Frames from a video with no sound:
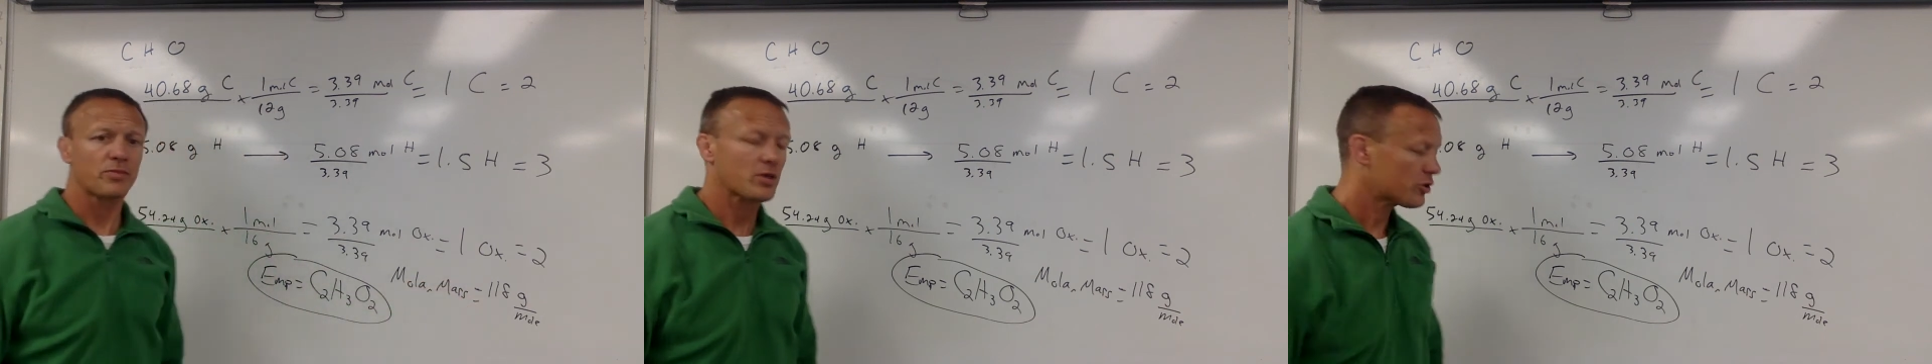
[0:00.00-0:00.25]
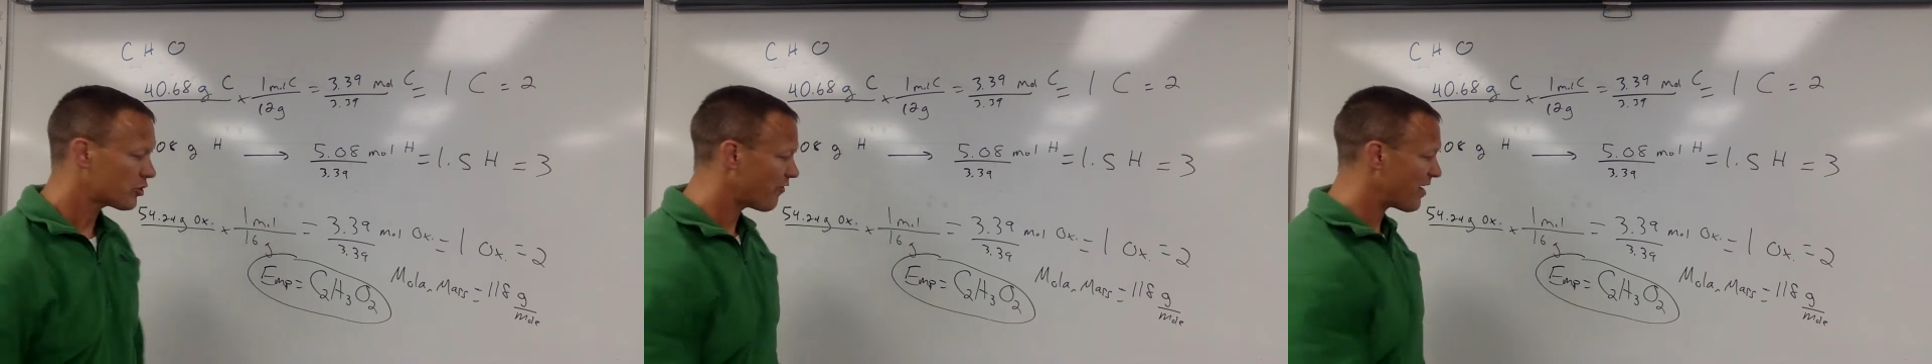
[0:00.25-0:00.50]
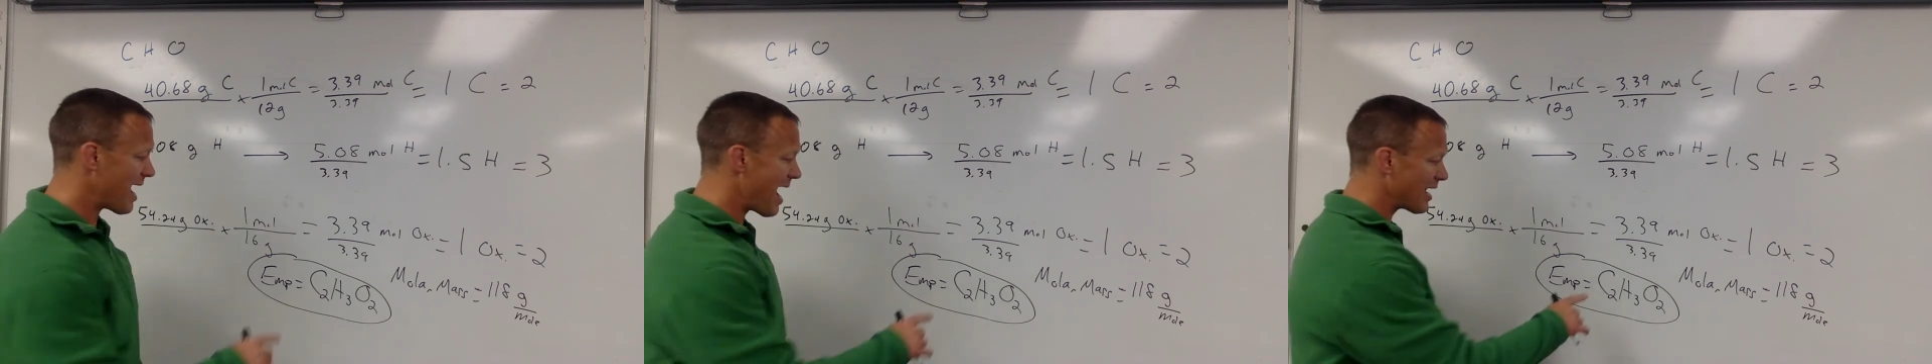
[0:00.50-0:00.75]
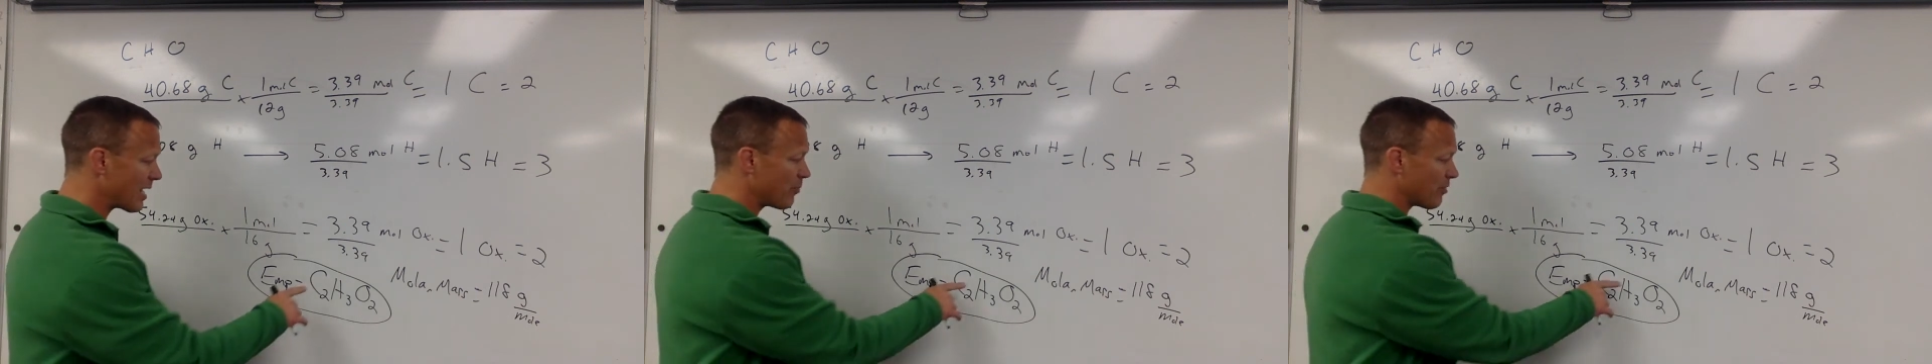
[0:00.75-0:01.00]
So if we
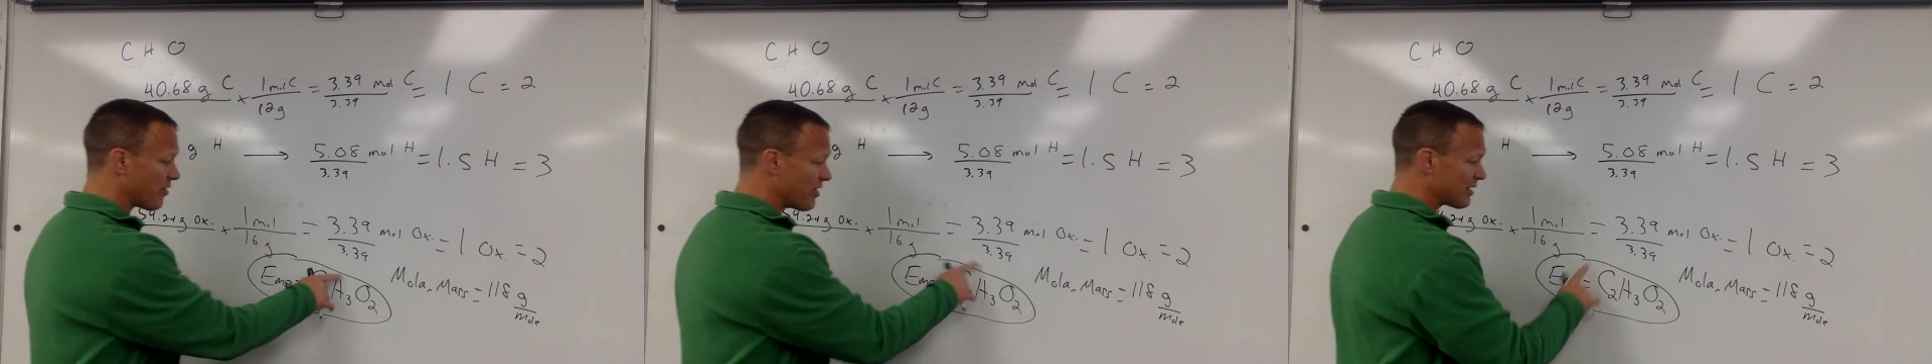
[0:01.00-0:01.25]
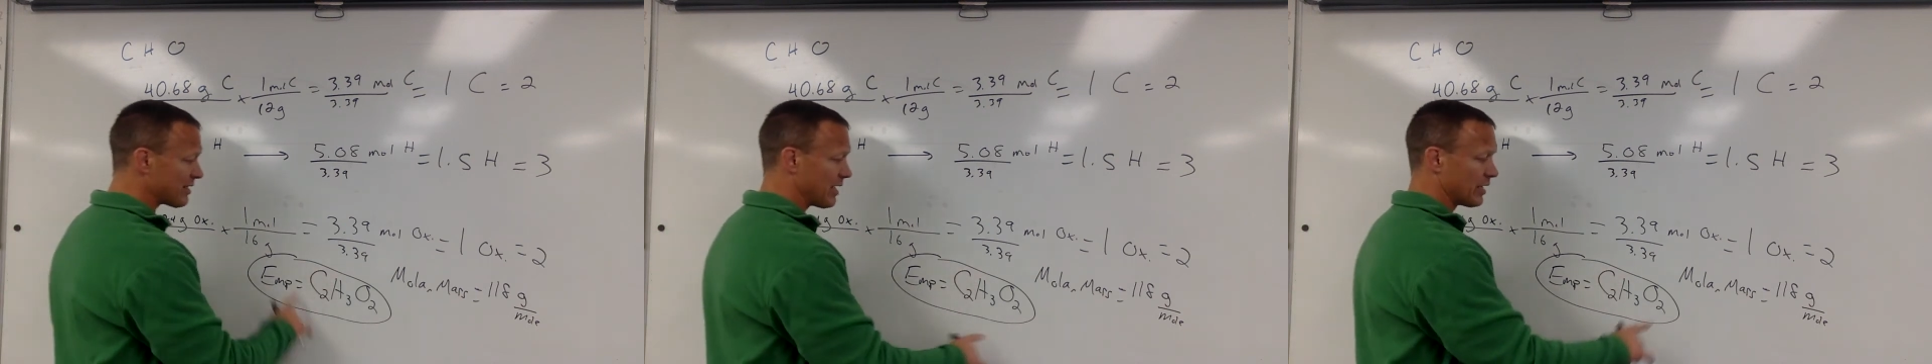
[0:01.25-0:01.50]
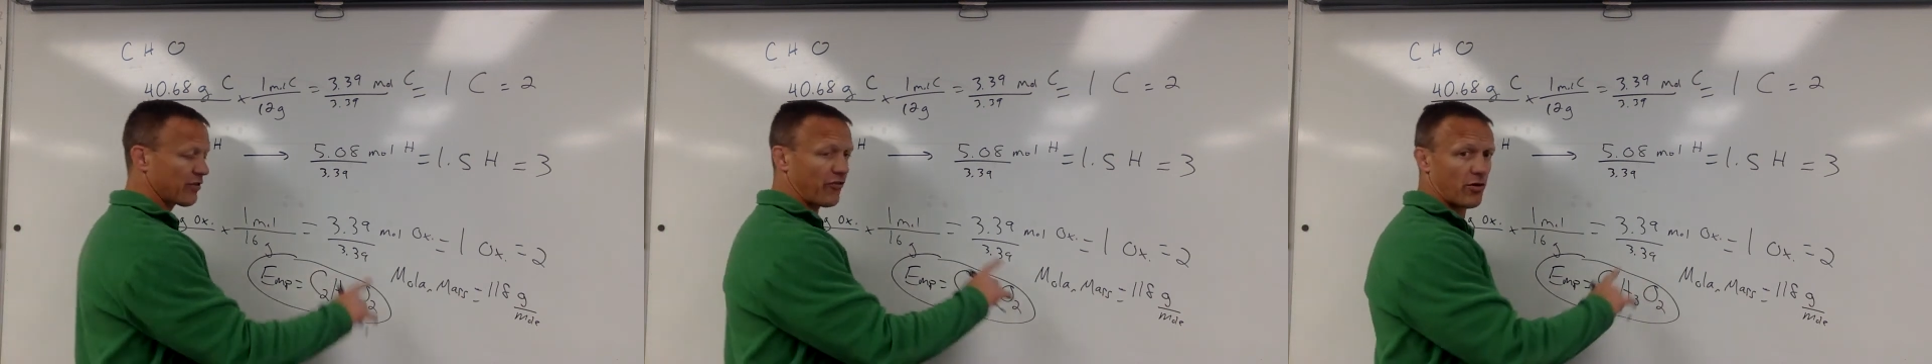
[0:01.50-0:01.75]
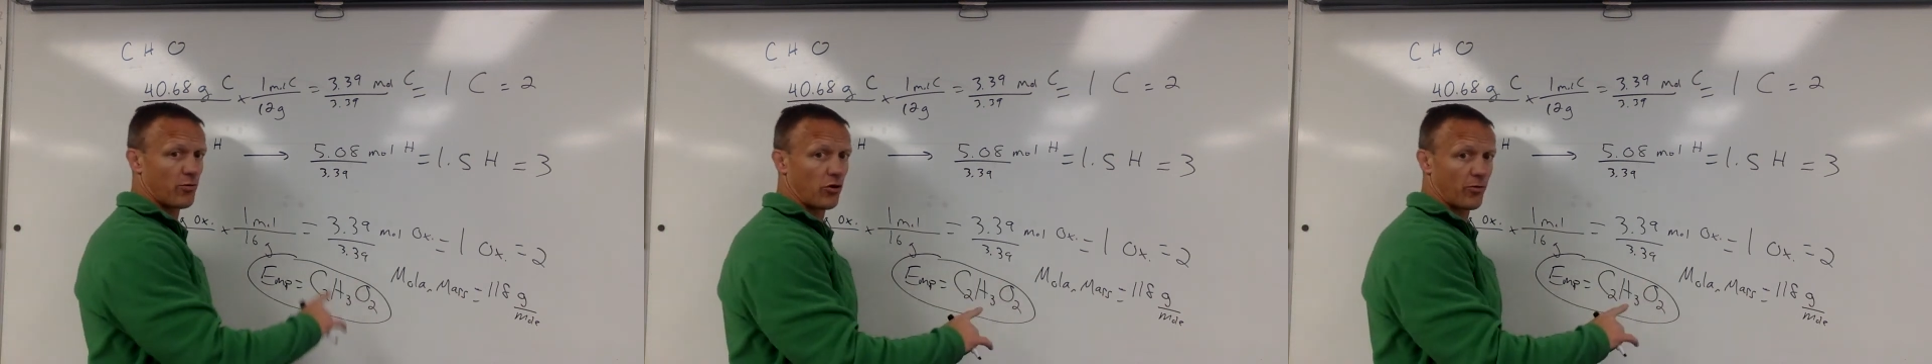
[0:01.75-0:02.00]
add up what this is for
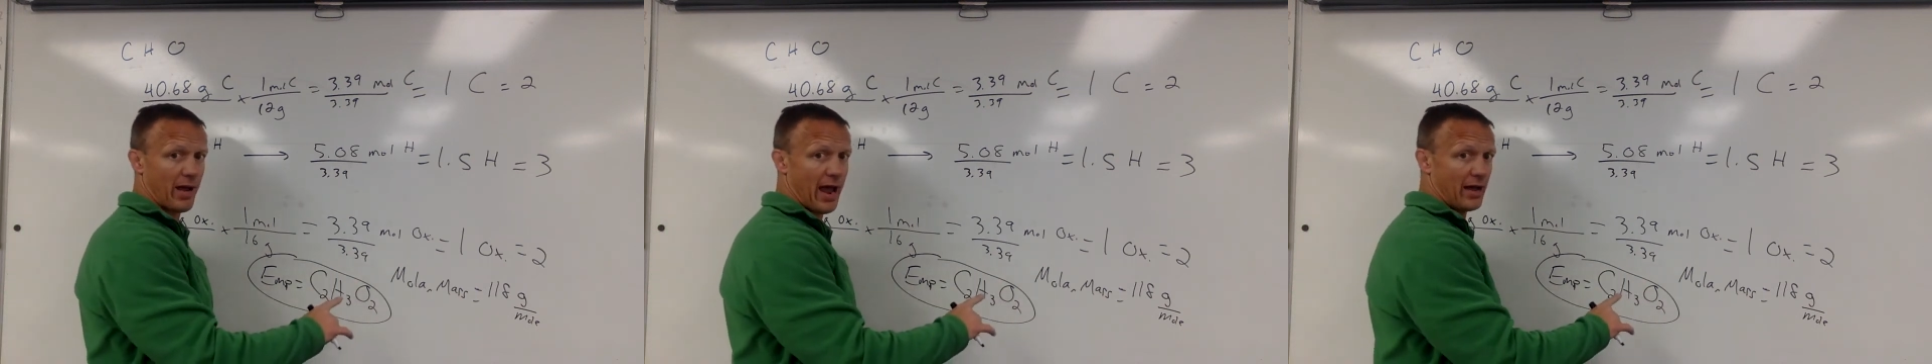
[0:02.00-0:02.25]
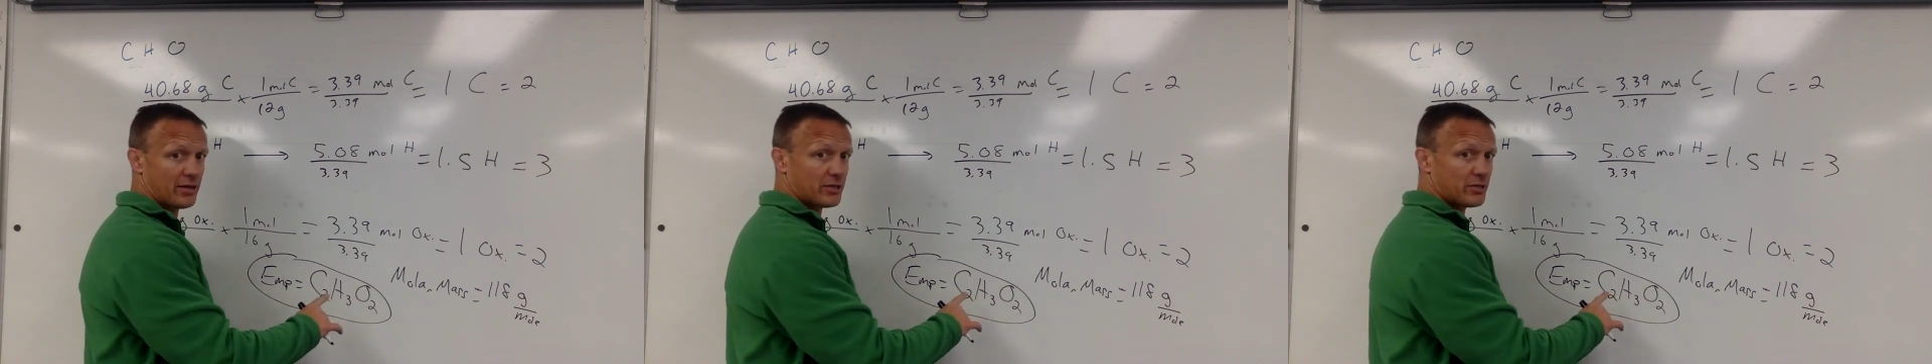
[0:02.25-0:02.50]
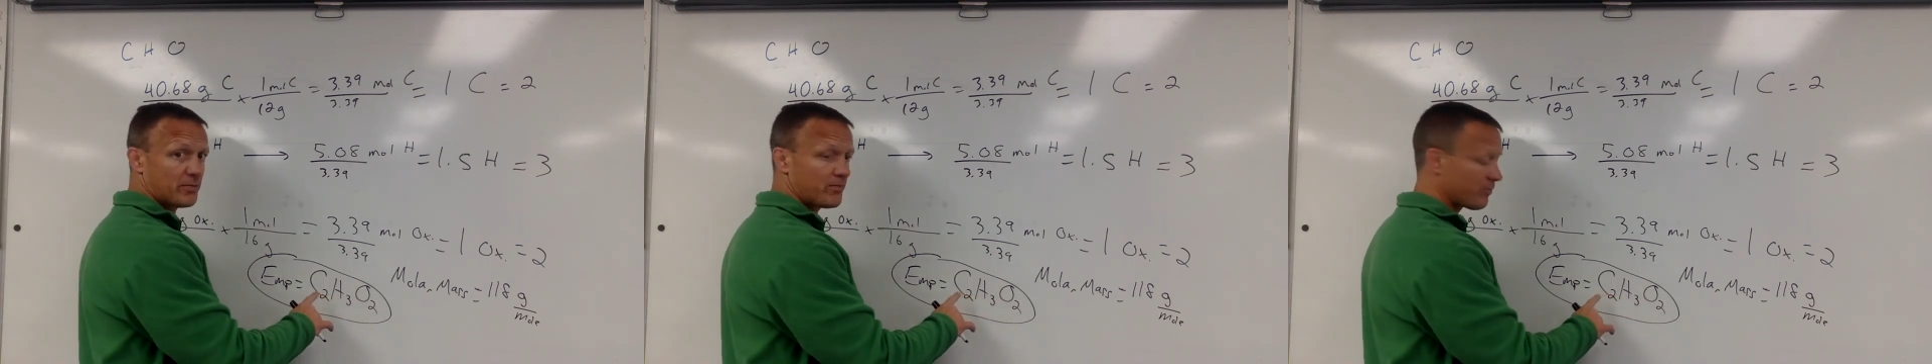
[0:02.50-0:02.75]
a molar mass,